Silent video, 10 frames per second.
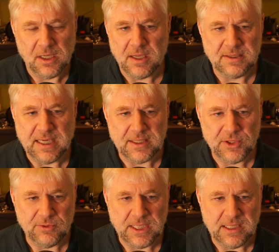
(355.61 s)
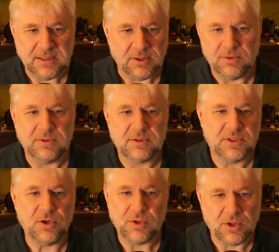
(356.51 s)
that you need so there's
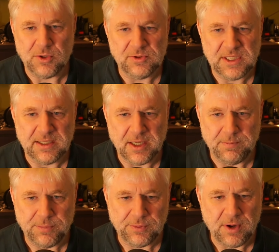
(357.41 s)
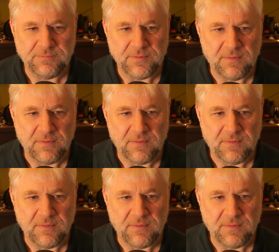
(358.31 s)
no code setup of,